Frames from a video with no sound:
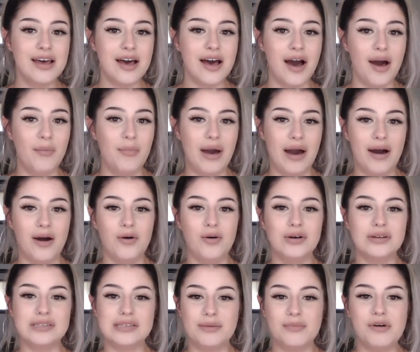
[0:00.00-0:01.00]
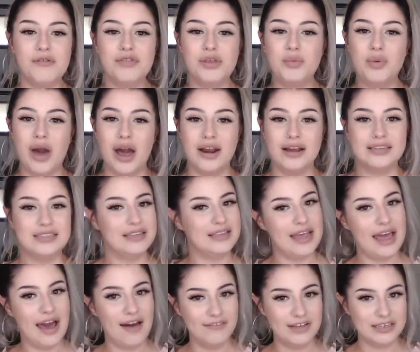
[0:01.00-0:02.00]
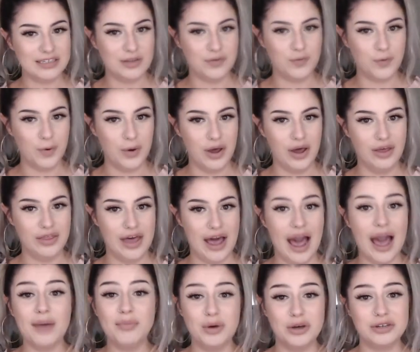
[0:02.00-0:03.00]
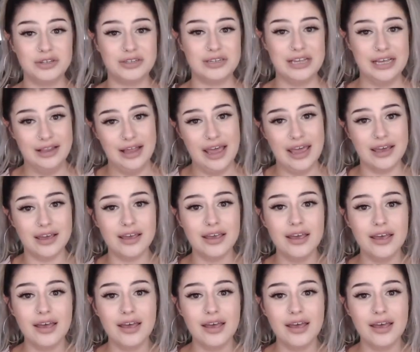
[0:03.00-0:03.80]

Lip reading: about some of the products that they have at Sephora that I personally like.